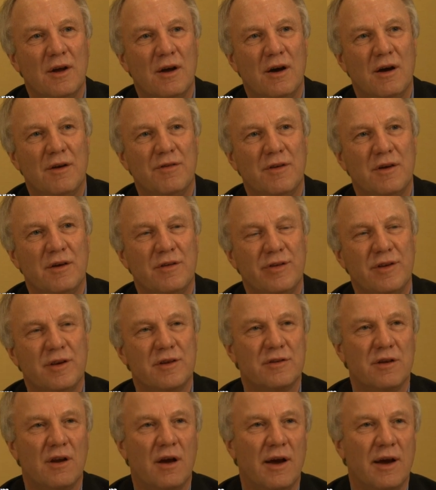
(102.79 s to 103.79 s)
I think
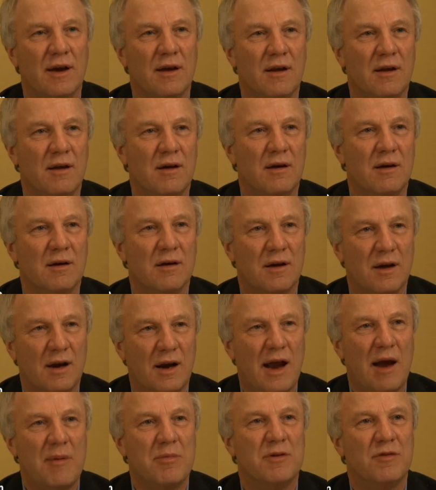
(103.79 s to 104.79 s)
things like
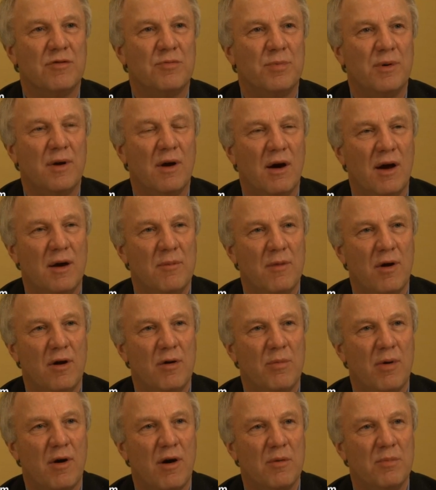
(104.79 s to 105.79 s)
collaborative BI,
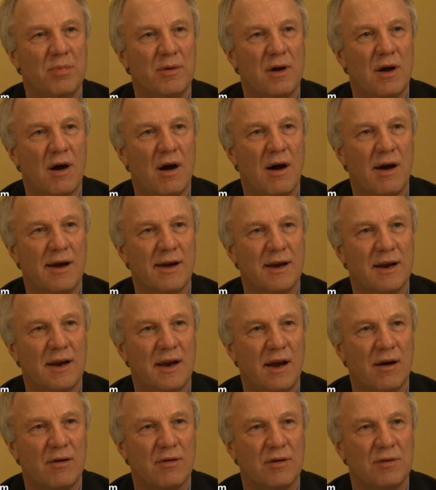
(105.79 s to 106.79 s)
mobile BI and
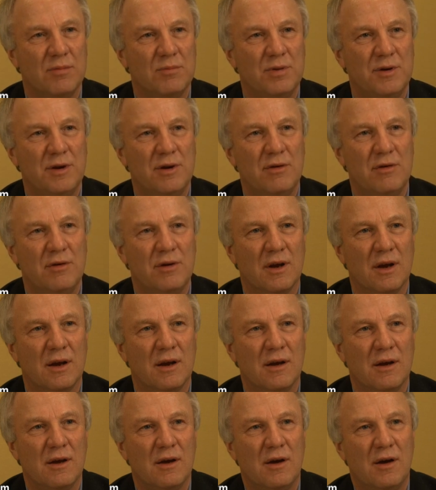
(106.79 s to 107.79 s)
cloud
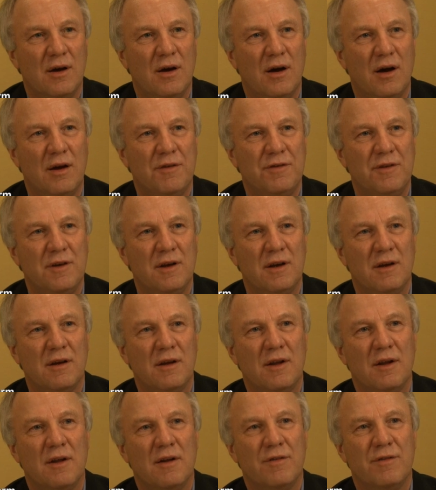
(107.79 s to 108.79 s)
computing, I think
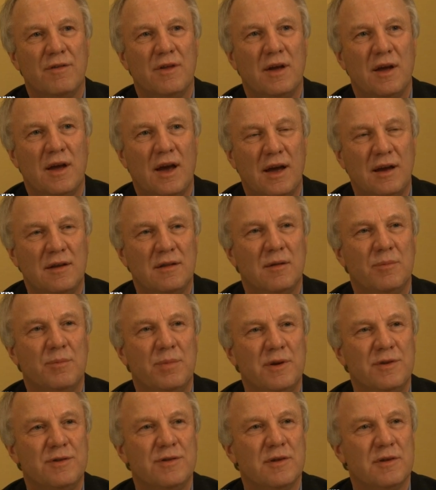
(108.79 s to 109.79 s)
they aid the
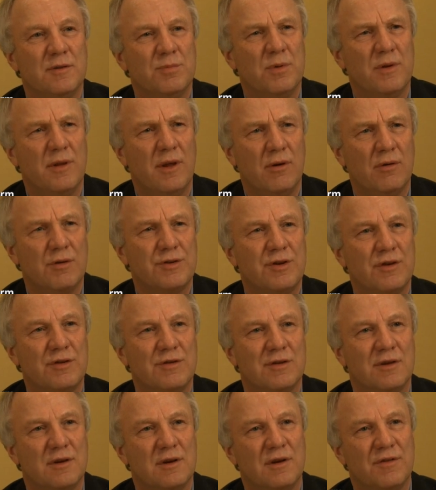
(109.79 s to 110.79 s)
business, but they also
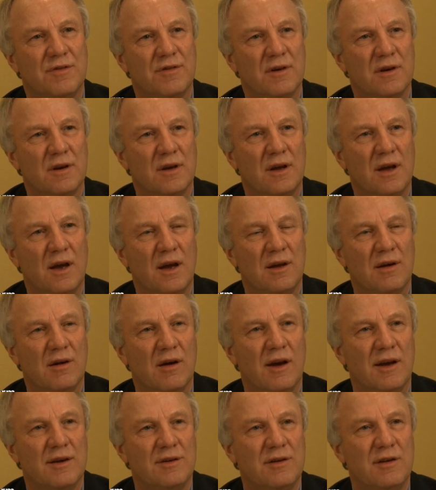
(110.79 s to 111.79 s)
significantly aid
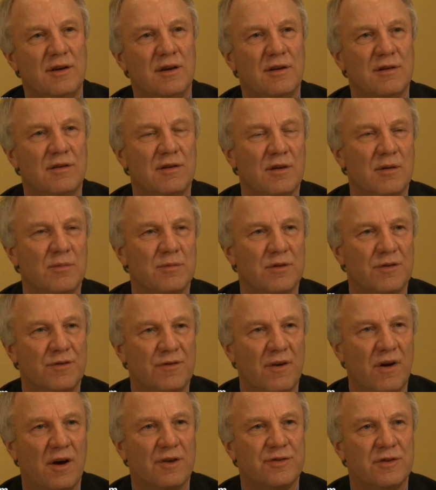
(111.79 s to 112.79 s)
IT in terms of
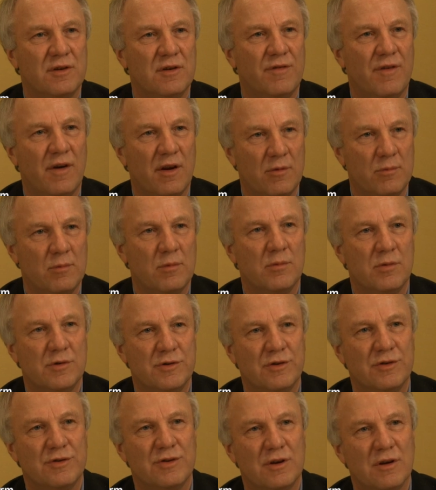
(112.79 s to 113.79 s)
faster development,
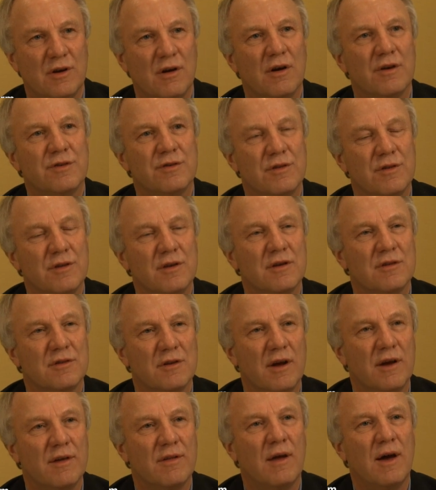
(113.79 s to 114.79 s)
reducing costs and things
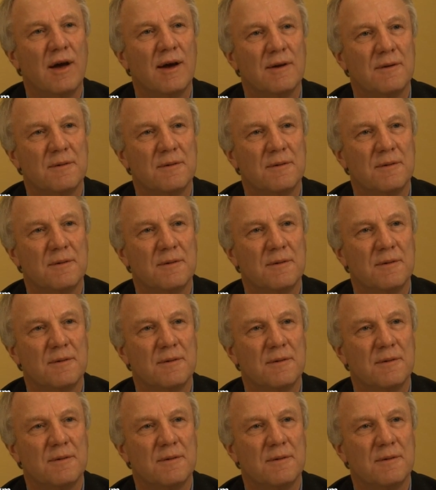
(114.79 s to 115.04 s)
like that.